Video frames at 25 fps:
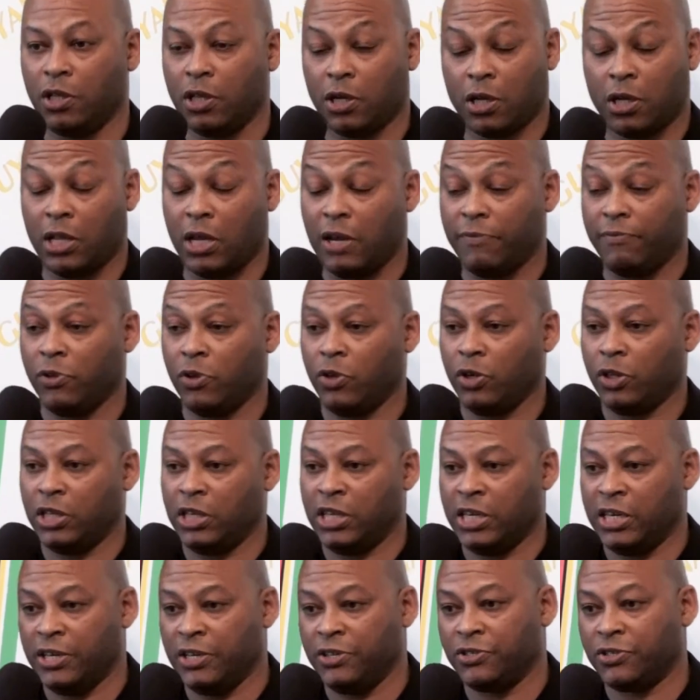Clive Lloyd
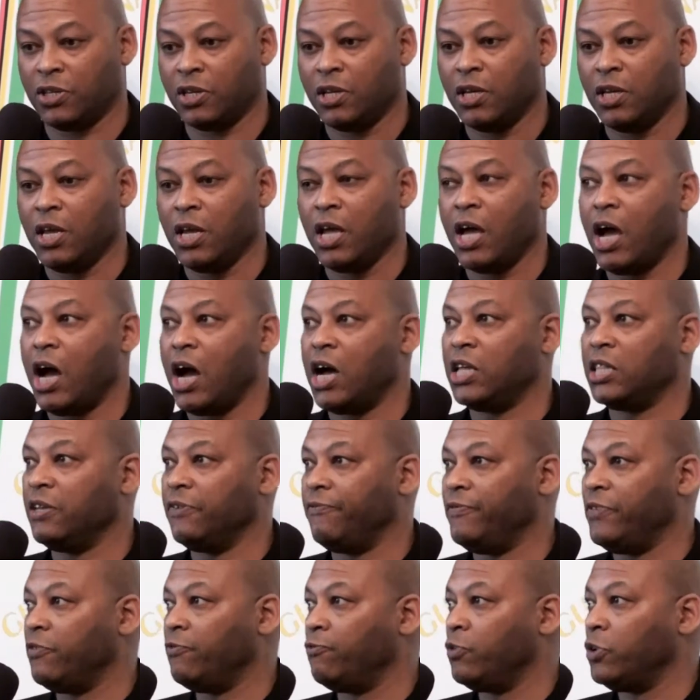years and the
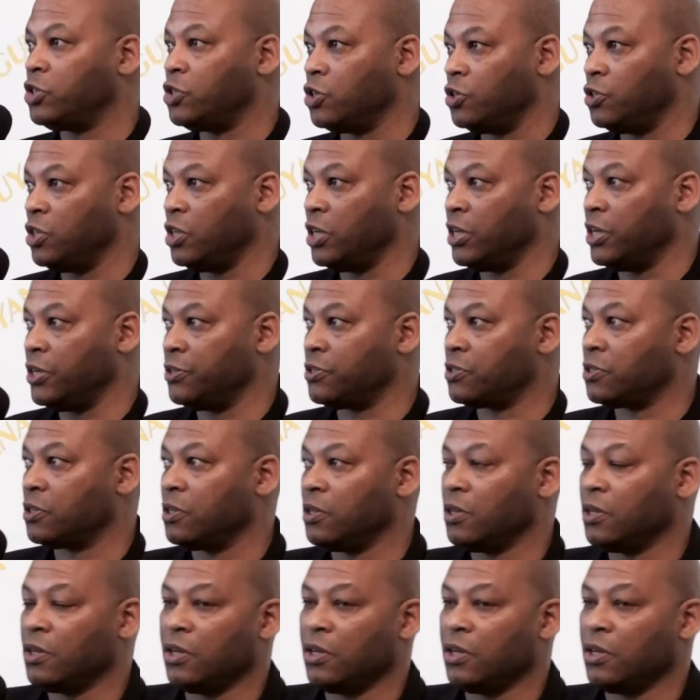Viv Richard years.